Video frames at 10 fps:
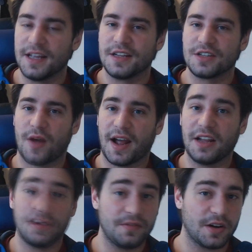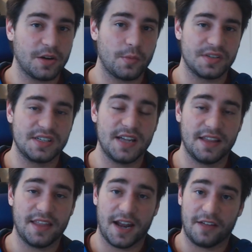So I could very well see
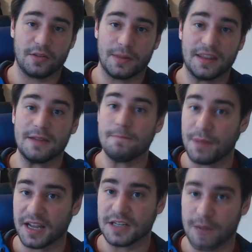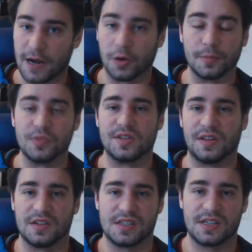that having been the biggest power boost
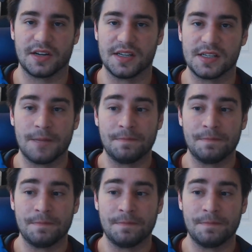in the series.